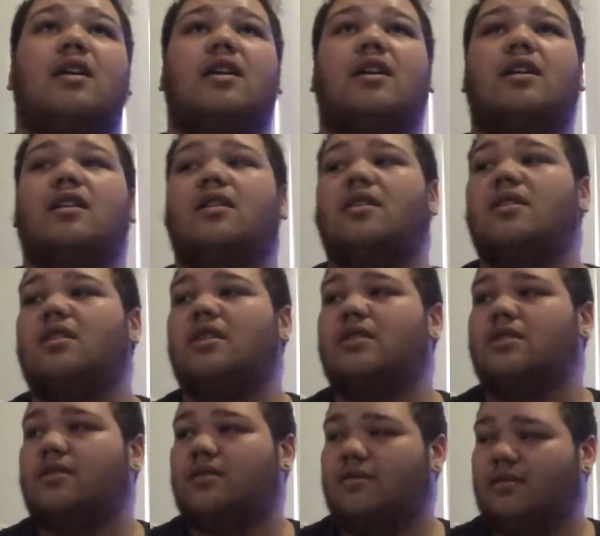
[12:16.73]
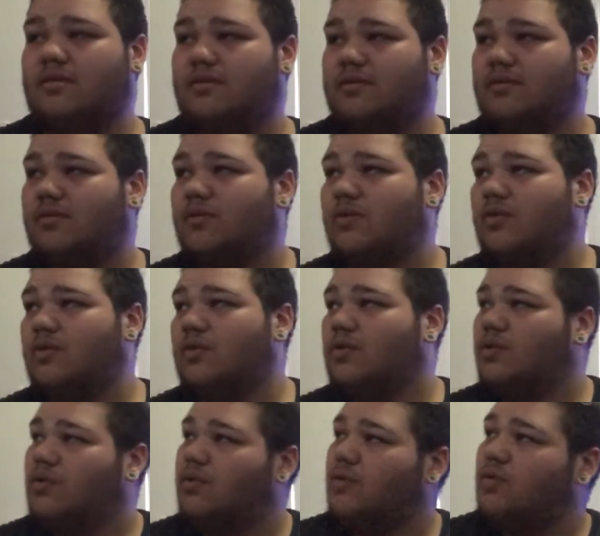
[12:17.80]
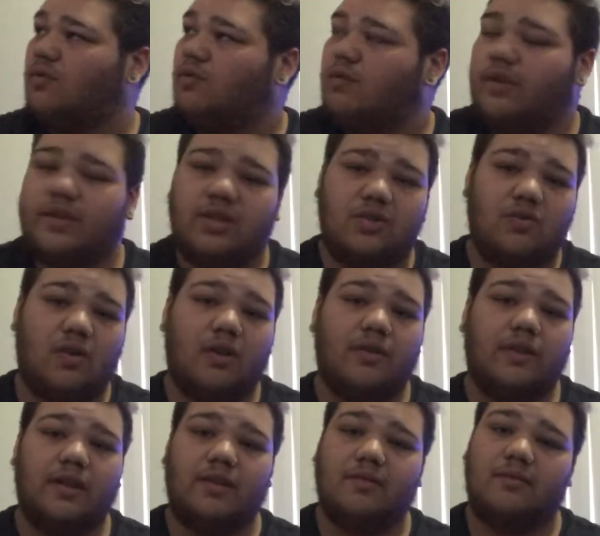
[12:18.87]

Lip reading: And it's really struggling.